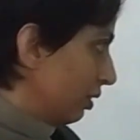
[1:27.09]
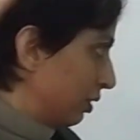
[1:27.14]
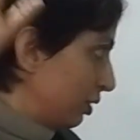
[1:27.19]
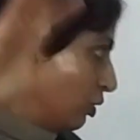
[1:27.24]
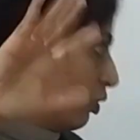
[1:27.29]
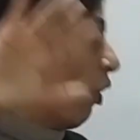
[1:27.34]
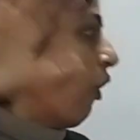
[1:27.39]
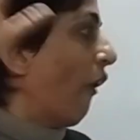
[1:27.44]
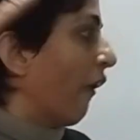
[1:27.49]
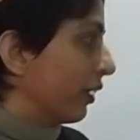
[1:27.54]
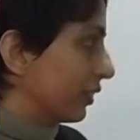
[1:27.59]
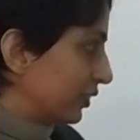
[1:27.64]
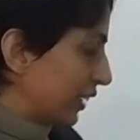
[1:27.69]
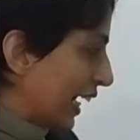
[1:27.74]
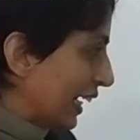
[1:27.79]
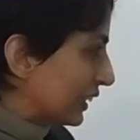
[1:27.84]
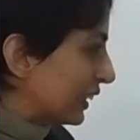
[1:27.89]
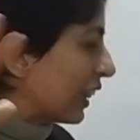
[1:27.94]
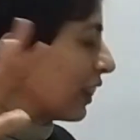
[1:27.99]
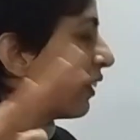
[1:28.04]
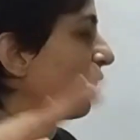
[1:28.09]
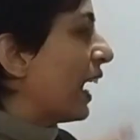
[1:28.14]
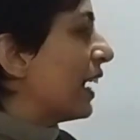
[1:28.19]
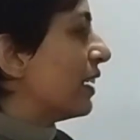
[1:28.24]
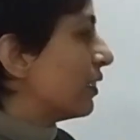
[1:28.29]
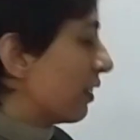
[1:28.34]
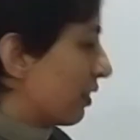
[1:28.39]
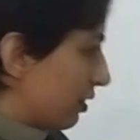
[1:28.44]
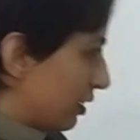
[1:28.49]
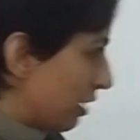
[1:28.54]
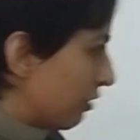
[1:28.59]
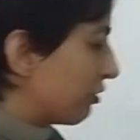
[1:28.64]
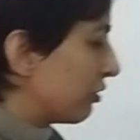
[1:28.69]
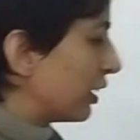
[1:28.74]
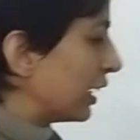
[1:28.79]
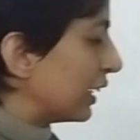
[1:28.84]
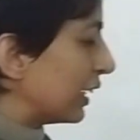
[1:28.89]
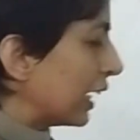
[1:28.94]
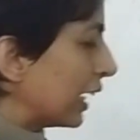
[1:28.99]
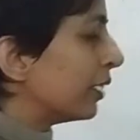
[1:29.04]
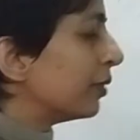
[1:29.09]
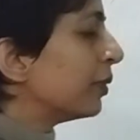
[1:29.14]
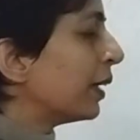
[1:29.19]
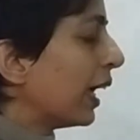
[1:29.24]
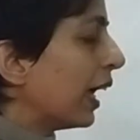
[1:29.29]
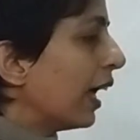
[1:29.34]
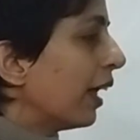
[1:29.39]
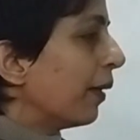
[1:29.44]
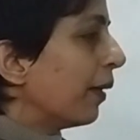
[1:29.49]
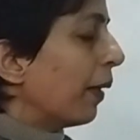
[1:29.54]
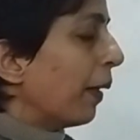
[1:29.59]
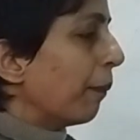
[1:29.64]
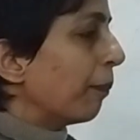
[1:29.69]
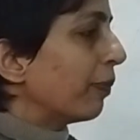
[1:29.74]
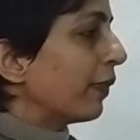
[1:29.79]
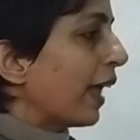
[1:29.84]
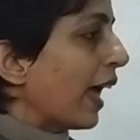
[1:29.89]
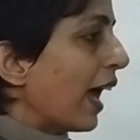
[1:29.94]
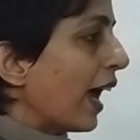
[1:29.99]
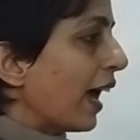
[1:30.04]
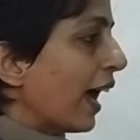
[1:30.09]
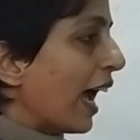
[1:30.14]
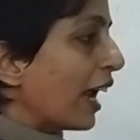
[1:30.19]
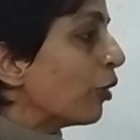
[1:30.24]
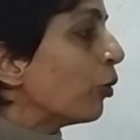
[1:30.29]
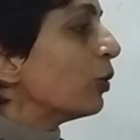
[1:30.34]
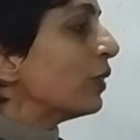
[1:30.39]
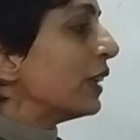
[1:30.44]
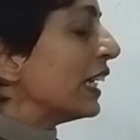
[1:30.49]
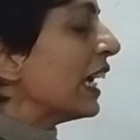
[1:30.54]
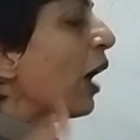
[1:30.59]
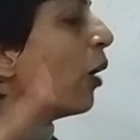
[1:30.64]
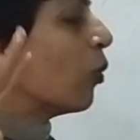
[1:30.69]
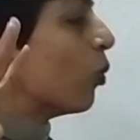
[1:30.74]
north, right? This rent is different, and I don't think I